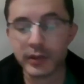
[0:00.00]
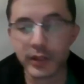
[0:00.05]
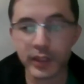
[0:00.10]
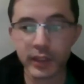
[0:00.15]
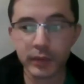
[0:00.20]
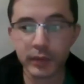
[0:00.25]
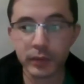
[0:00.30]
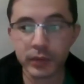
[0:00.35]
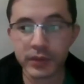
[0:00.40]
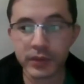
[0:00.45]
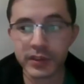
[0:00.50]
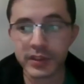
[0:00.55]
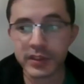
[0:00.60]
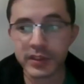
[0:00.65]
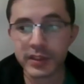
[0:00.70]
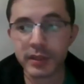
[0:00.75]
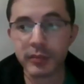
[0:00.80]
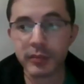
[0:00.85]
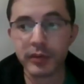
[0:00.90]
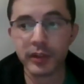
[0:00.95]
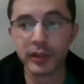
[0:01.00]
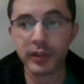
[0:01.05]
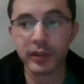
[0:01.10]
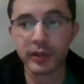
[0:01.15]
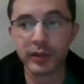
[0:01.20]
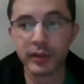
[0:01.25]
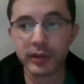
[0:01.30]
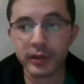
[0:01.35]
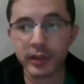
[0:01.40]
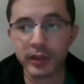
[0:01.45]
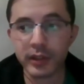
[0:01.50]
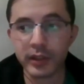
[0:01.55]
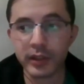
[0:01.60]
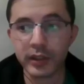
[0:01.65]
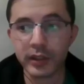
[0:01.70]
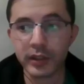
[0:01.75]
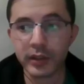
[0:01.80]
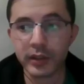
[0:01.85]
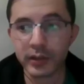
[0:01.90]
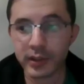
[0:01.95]
That was something,
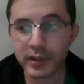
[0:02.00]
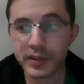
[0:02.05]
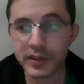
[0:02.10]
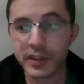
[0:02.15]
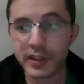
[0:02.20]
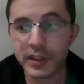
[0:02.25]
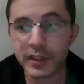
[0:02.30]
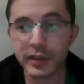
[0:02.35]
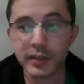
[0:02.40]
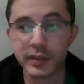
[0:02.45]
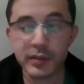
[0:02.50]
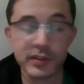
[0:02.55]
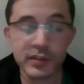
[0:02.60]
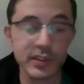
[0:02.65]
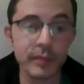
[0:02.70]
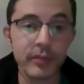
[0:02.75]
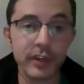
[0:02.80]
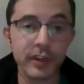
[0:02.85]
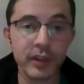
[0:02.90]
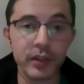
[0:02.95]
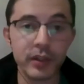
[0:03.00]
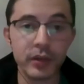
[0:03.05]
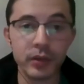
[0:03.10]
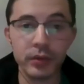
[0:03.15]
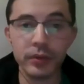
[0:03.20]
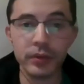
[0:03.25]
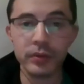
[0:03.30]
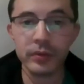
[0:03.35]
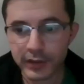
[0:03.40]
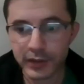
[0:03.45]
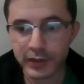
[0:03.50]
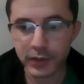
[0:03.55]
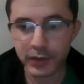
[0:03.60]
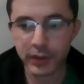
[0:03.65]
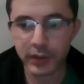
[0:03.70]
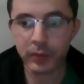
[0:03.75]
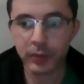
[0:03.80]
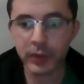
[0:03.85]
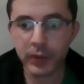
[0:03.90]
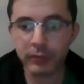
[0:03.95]
you can say, something new. So I
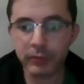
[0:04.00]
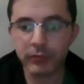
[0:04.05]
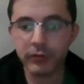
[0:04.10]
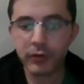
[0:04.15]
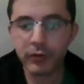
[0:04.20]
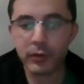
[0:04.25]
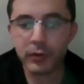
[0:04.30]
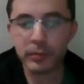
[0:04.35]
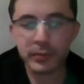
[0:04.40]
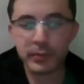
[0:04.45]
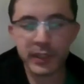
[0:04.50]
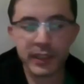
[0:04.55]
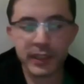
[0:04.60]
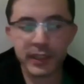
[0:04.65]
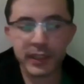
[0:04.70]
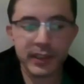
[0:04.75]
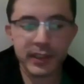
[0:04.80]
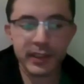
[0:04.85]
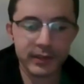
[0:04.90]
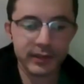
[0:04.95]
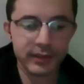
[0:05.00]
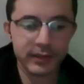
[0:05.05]
went from being